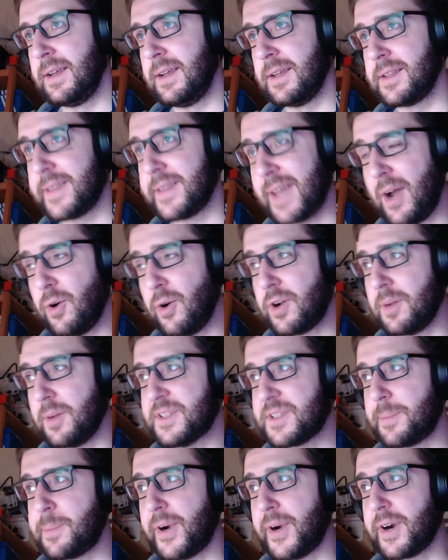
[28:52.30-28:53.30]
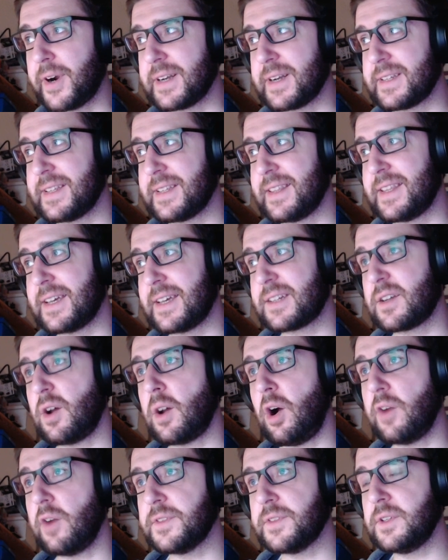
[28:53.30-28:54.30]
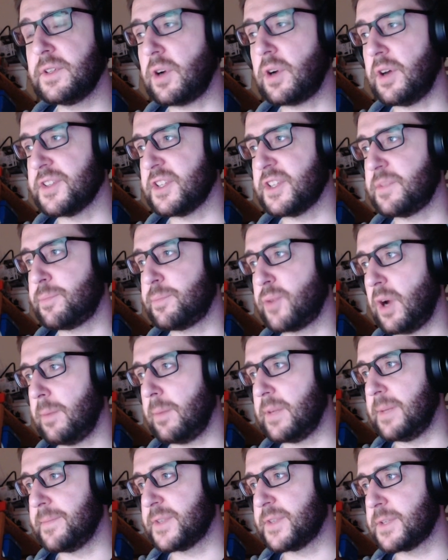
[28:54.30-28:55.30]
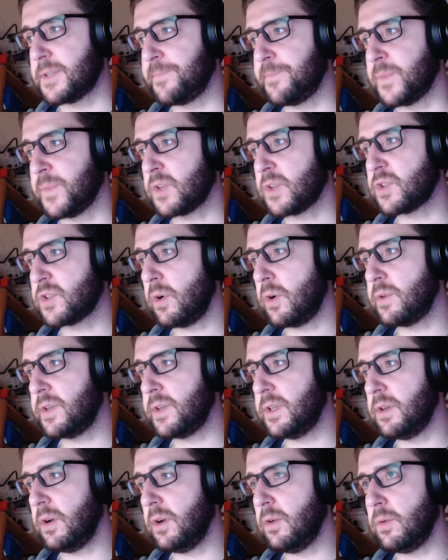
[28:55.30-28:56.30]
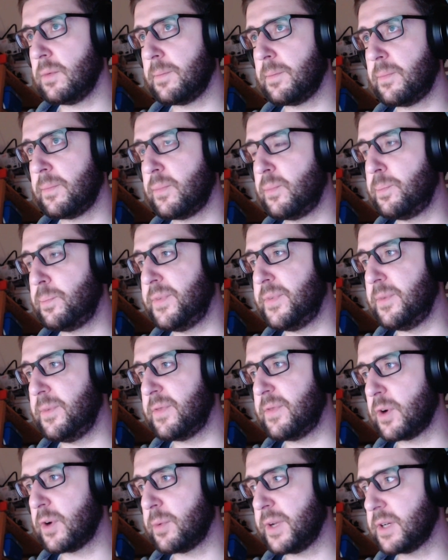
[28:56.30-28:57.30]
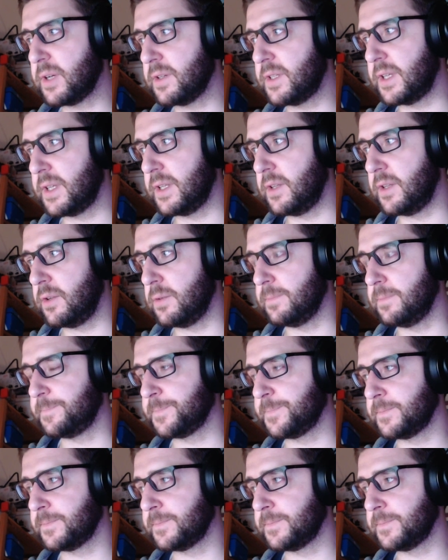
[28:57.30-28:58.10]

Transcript: Now comes the part that often causes problems. So, you know, before we continue,